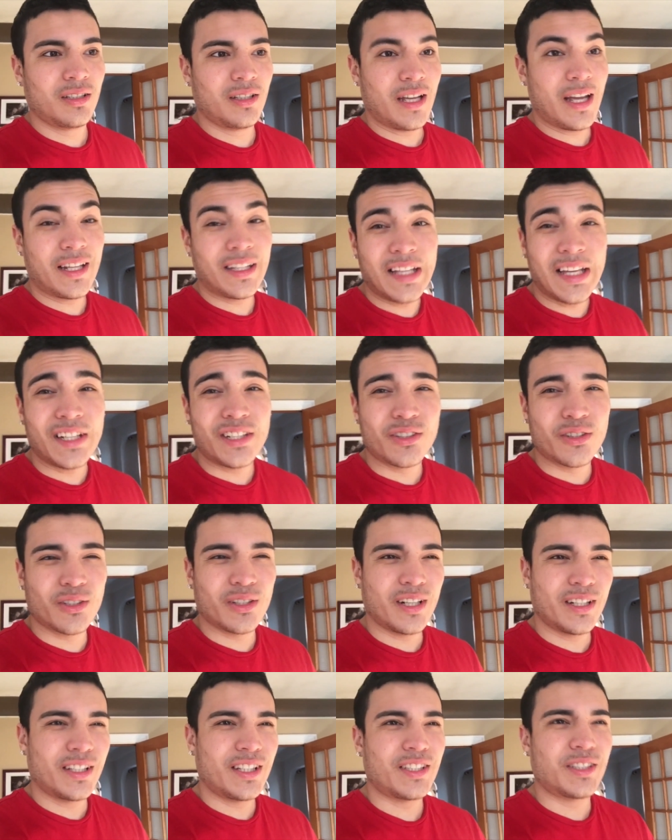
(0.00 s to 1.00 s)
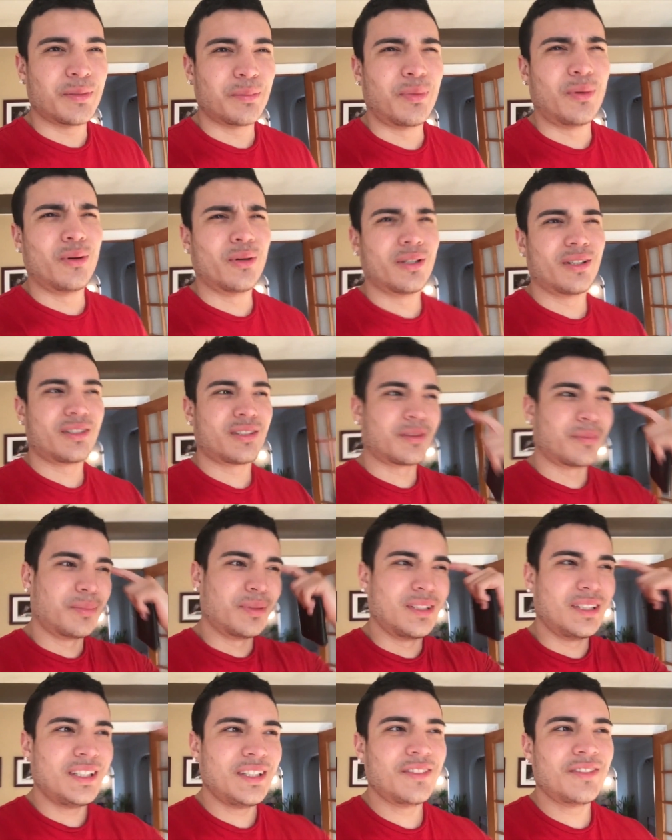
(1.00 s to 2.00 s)
and they and they supporters are
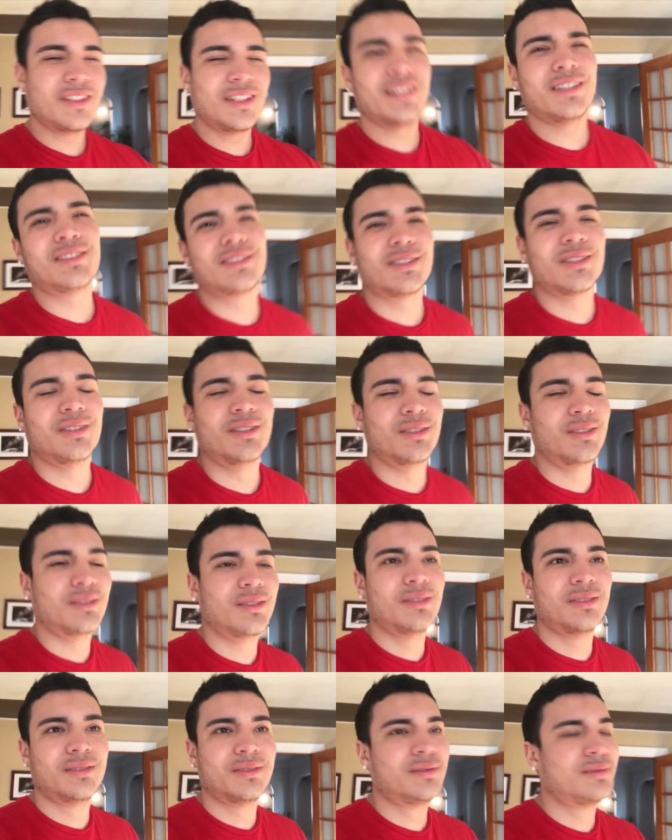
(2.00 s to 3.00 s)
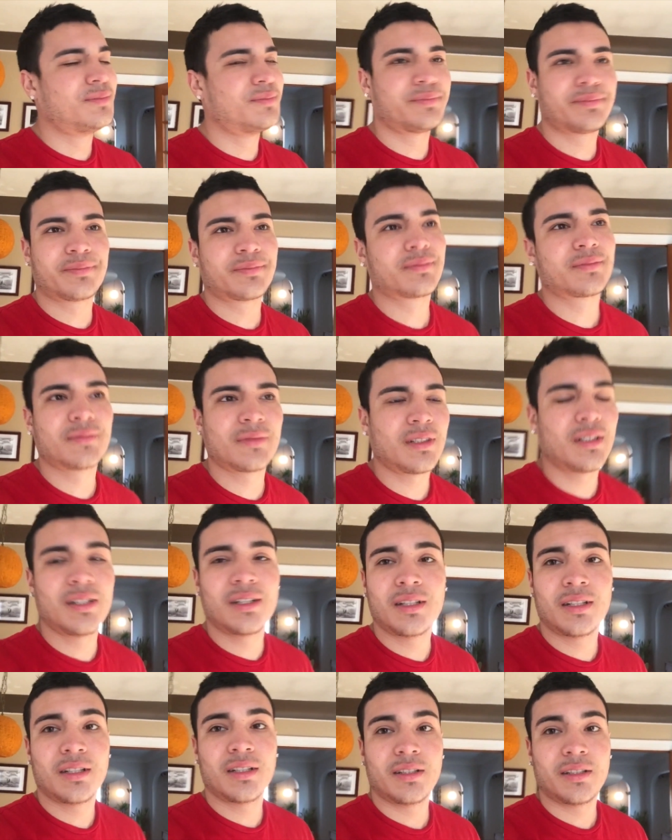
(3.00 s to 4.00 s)
believing it. So
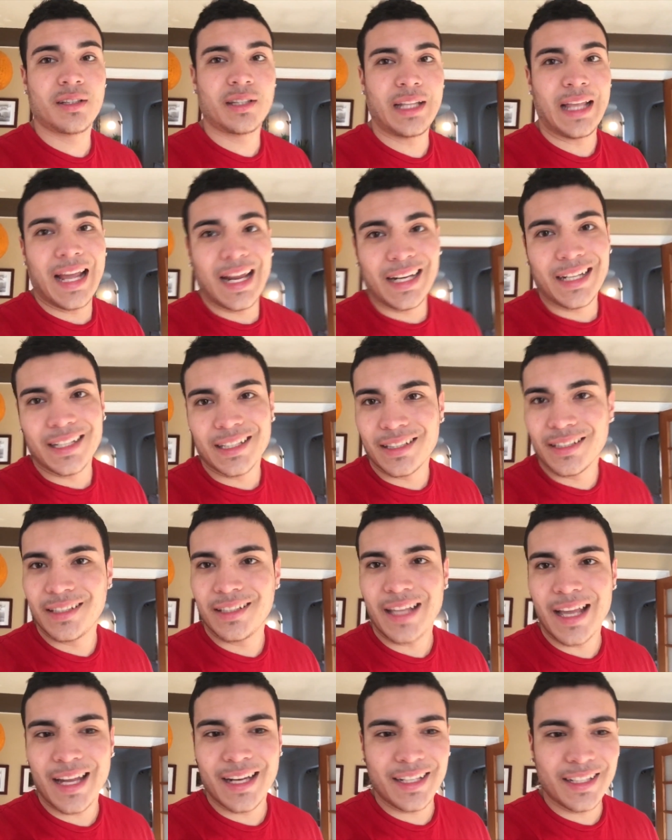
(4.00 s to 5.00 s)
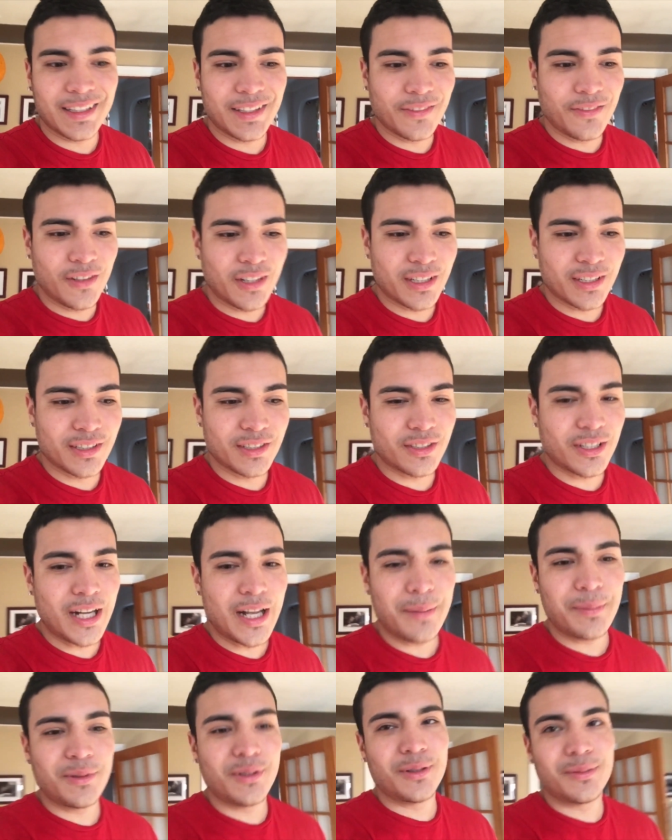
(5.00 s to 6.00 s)
they had to get they had to get the fucking
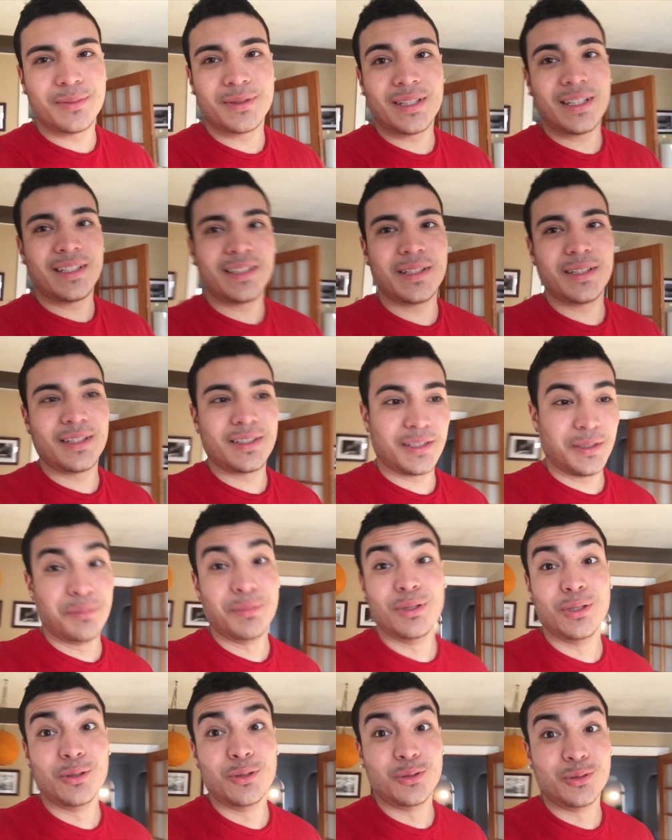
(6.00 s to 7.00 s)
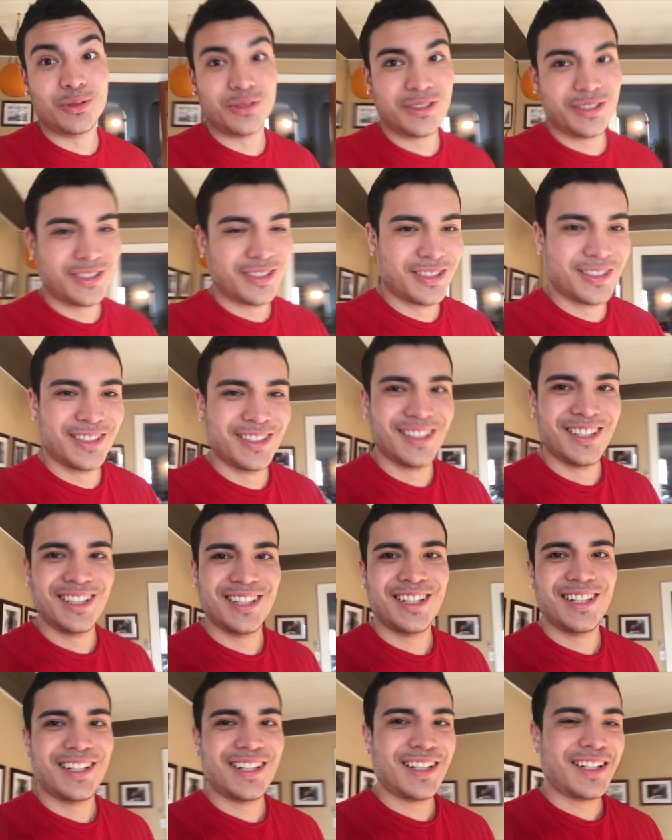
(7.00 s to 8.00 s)
strap. You know what I'm saying? The, the balloons.
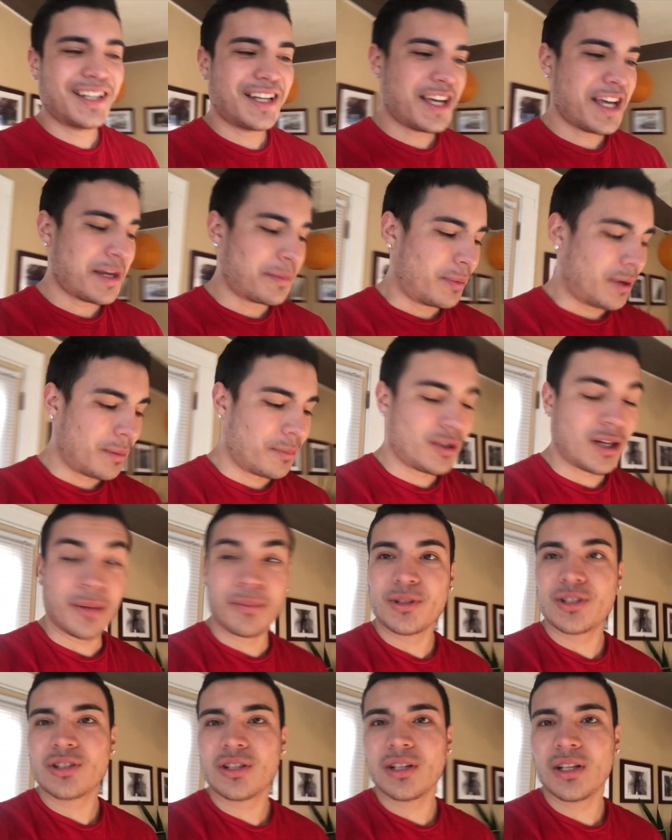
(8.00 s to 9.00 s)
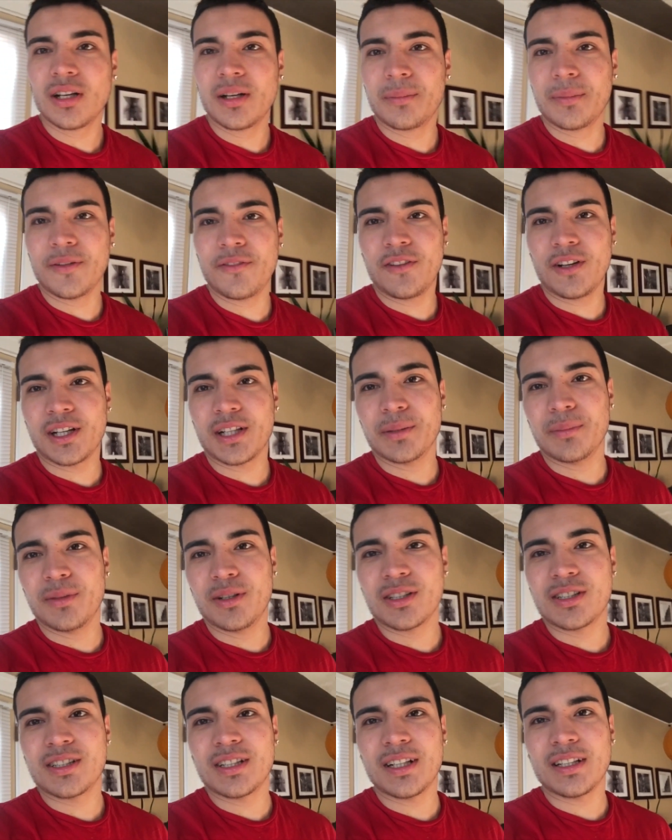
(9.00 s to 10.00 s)
Hey, but I'm, I'm gonna show y'all my fucking
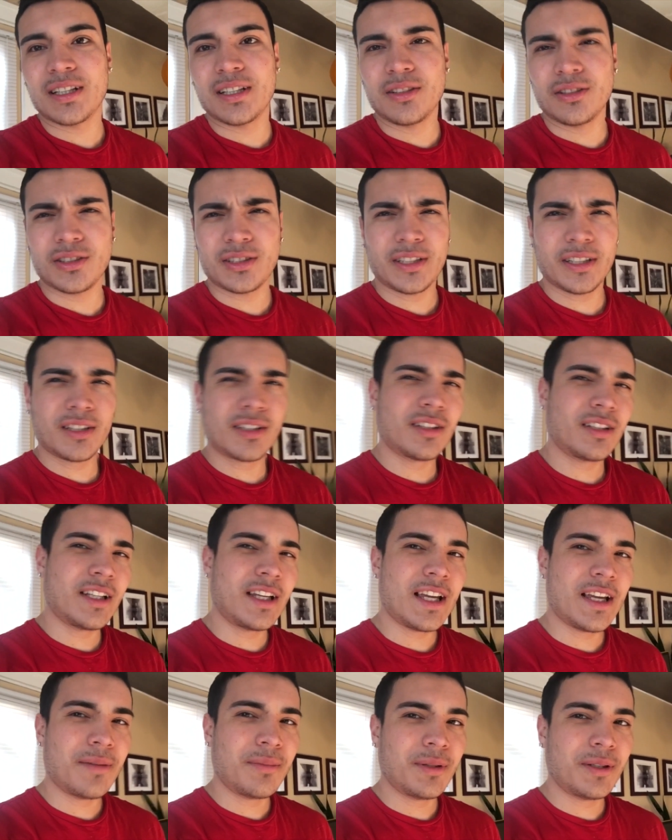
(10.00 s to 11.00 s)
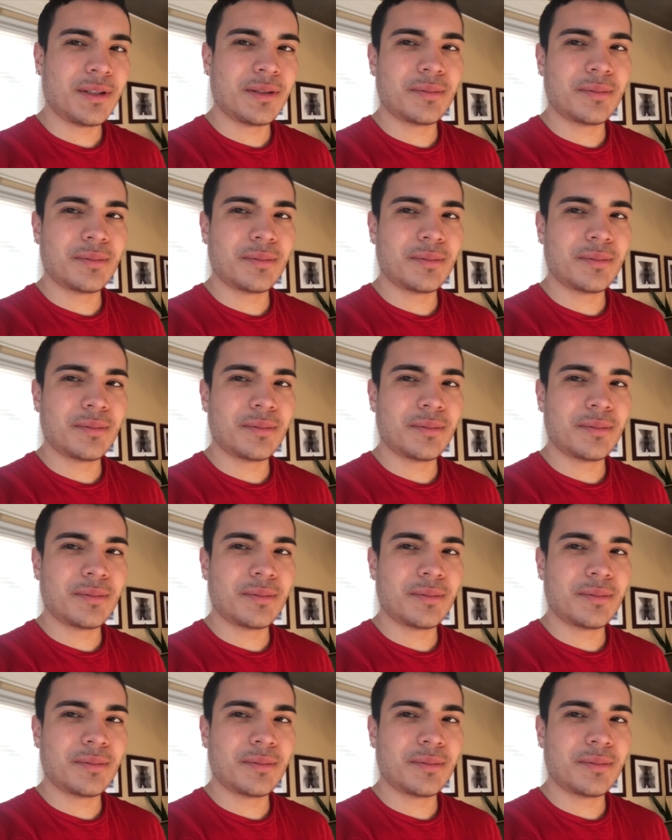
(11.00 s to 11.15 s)
mugshot, the little sticker they gave me.